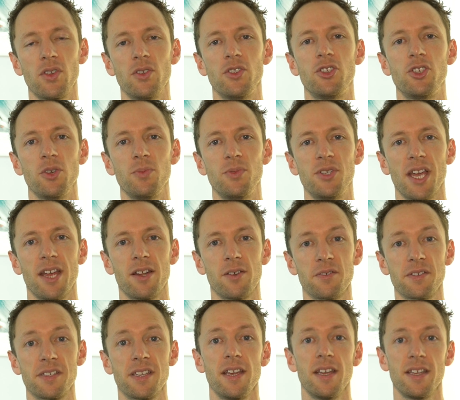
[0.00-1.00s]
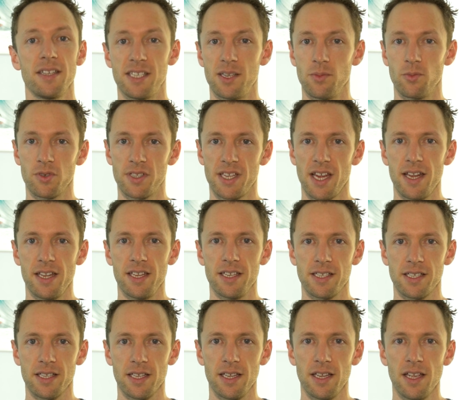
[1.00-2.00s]
YouTube channels
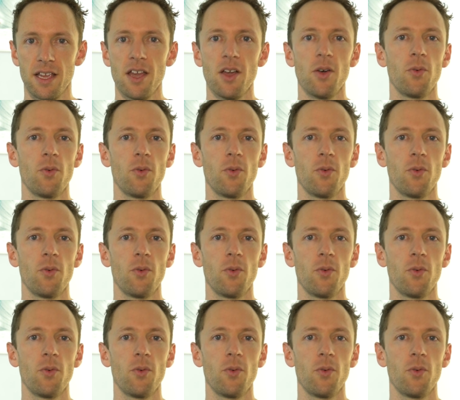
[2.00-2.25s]
simultaneously,